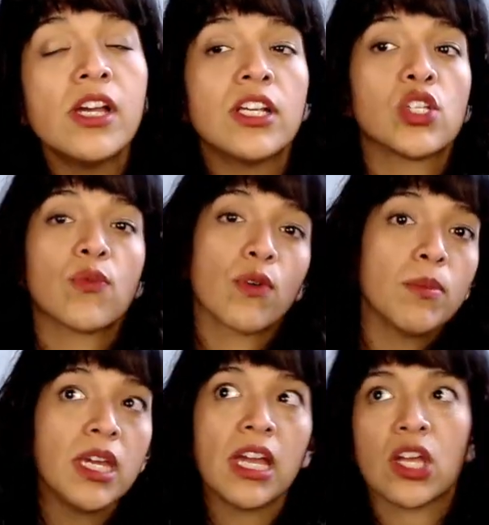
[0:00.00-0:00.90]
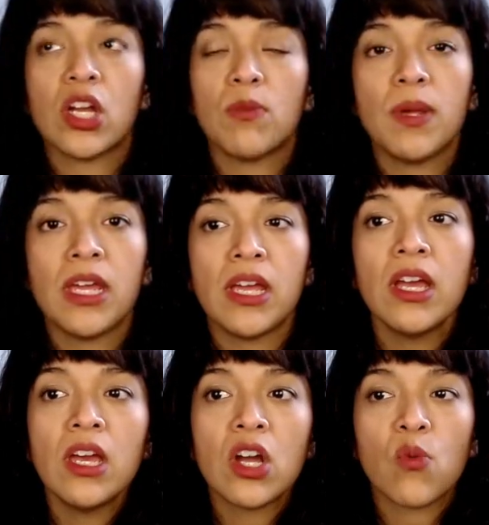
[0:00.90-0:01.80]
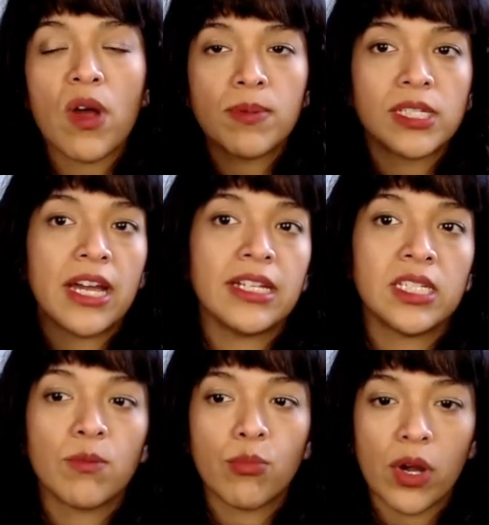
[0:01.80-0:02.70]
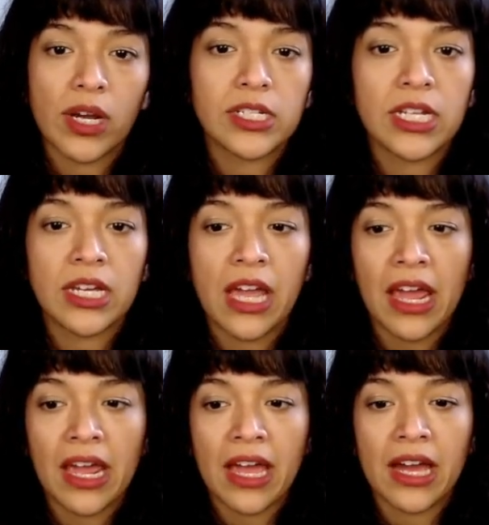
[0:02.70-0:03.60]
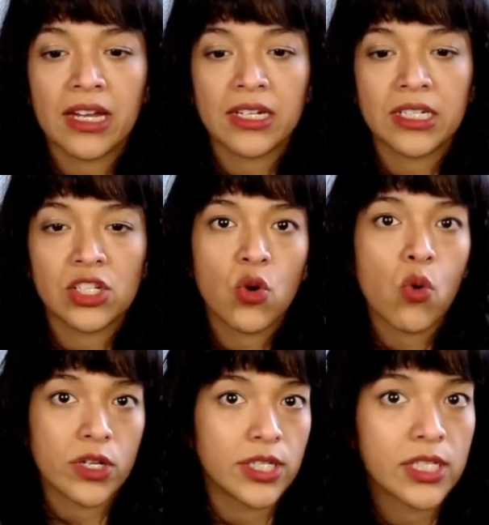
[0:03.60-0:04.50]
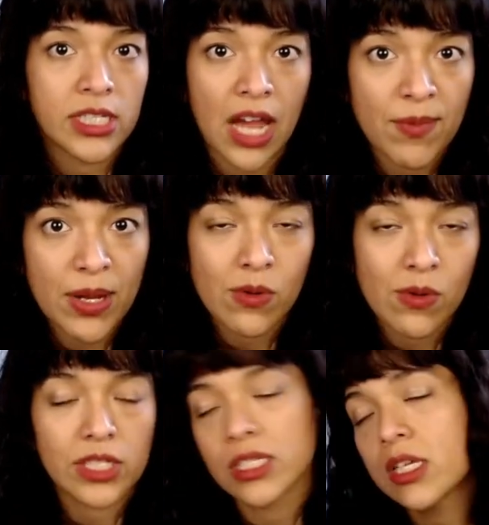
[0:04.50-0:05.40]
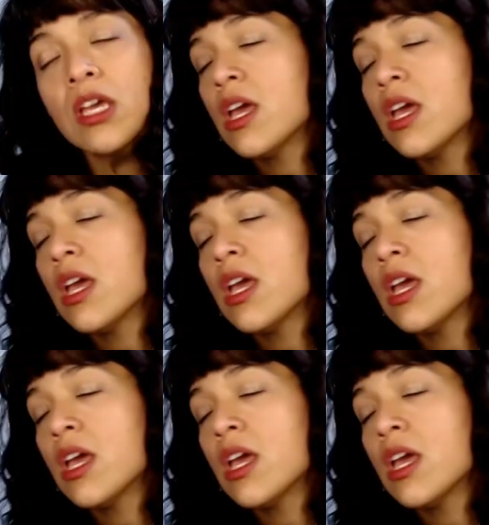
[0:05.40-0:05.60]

So for me, it could be websites, branding, and courses, because I have my courses.